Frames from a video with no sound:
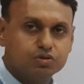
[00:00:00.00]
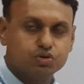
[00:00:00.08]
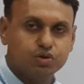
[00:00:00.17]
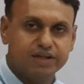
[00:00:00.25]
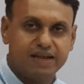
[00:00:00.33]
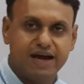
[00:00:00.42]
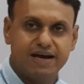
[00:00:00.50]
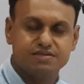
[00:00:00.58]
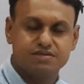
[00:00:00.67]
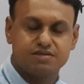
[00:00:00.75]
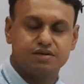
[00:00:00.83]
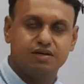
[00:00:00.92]
to
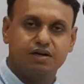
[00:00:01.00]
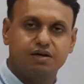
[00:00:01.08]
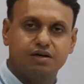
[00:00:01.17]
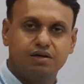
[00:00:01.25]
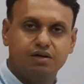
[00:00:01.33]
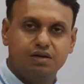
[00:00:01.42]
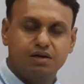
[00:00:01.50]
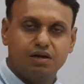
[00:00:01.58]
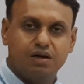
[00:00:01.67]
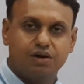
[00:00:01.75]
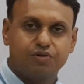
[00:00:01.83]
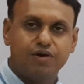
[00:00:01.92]
enhance the
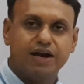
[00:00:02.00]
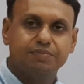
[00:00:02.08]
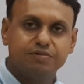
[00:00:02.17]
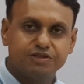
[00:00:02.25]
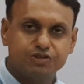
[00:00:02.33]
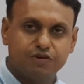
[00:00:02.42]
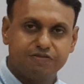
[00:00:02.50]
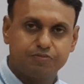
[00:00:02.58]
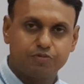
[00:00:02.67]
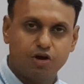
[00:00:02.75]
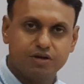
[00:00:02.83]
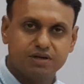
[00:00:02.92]
credibility of a
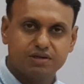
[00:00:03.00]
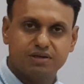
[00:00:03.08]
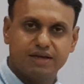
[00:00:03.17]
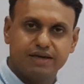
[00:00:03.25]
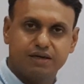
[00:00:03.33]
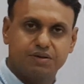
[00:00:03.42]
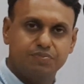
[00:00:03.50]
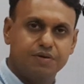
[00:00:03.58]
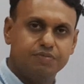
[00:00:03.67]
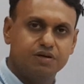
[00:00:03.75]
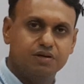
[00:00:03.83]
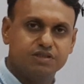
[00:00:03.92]
product, like
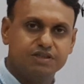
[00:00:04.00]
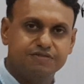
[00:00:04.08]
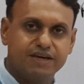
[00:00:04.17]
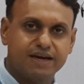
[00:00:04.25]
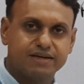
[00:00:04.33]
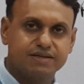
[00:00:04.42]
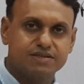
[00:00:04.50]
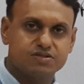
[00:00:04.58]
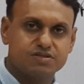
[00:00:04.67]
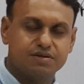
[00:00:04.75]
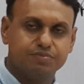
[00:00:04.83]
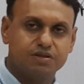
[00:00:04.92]
maybe TV actors or
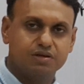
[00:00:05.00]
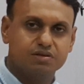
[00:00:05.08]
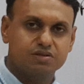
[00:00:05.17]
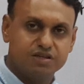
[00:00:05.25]
something.